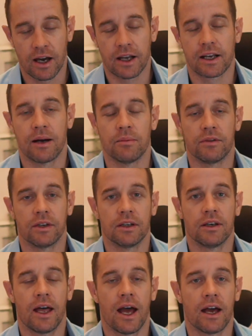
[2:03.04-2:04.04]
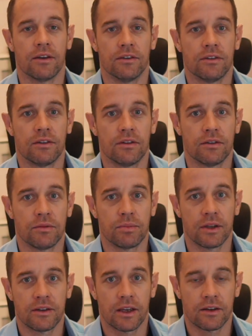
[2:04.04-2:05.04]
comes in, as split
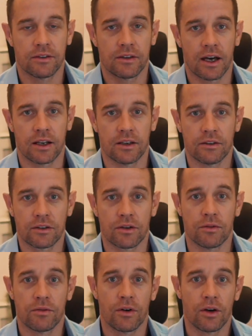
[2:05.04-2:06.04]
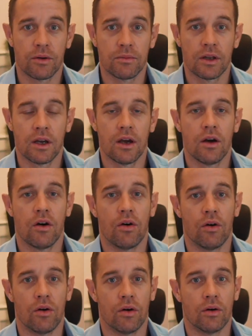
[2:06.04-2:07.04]
test data is confirmed
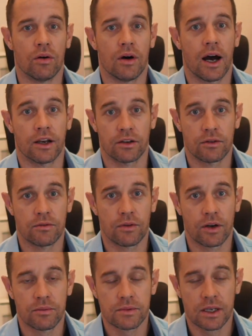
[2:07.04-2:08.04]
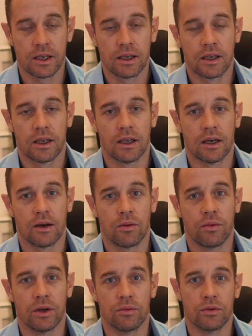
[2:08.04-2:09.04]
or unconfirmed, we
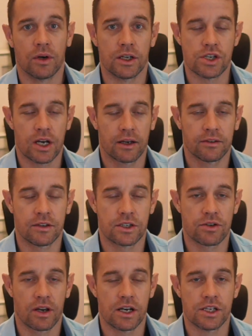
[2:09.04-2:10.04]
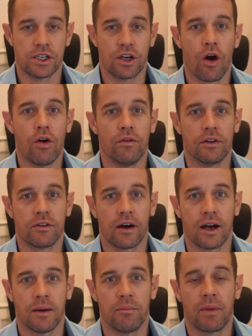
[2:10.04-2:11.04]
will adjust the strategy over
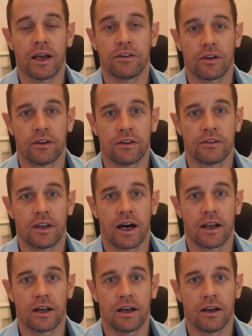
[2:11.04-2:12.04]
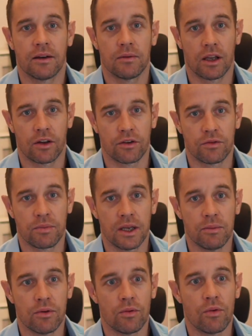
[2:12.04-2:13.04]
time based on this data. A lot of
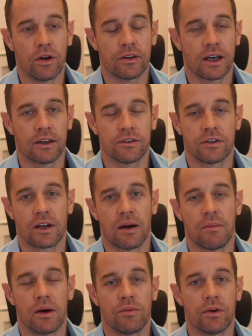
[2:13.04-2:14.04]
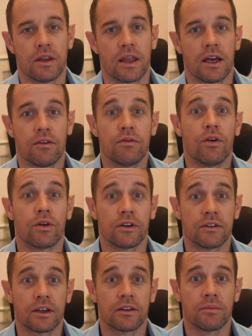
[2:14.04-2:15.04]
people want us to come up with a 4 to
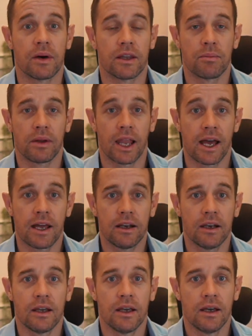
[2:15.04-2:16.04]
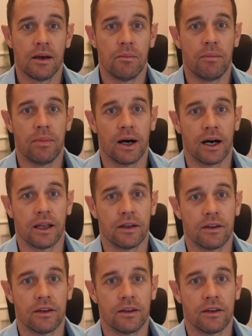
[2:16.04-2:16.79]
6 month plan, but